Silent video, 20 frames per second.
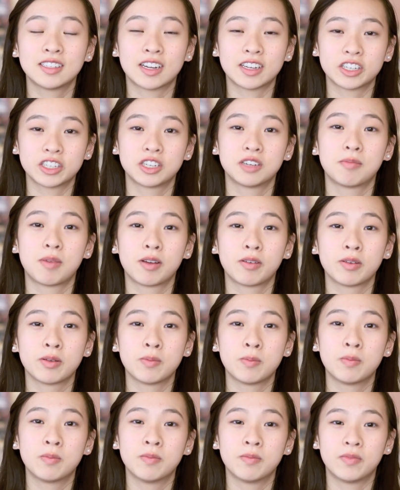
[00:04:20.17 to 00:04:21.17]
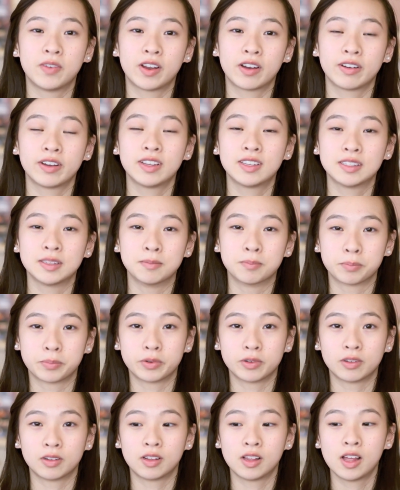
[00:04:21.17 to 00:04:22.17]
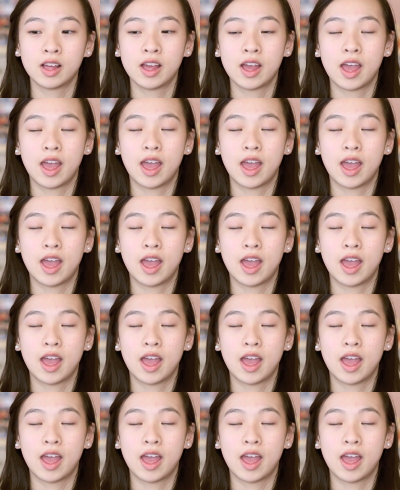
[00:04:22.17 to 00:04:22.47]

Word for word: touch to my room, very simple.